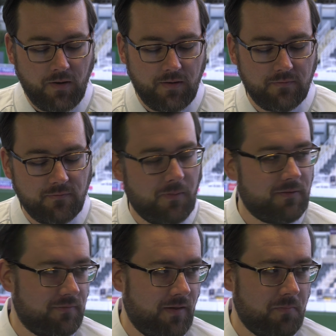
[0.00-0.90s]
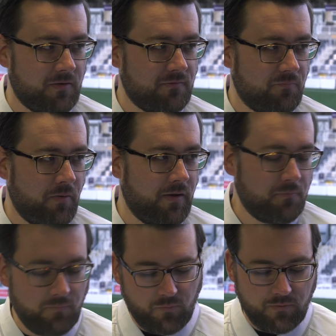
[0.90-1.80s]
players to add to that mix of
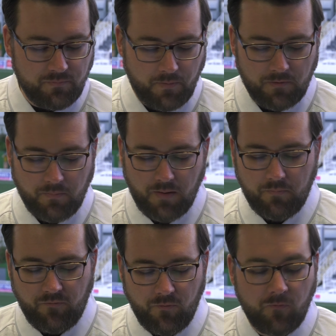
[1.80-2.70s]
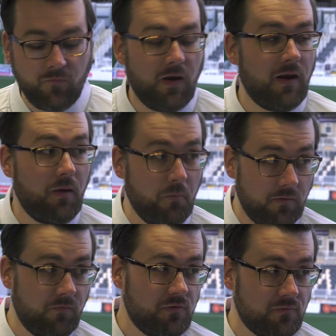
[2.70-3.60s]
players we've already spoken about before from the lower
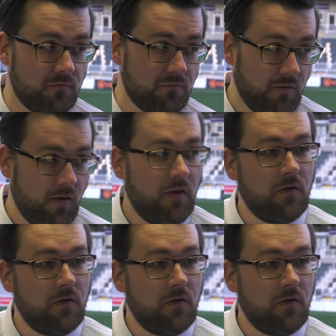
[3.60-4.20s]
divisions,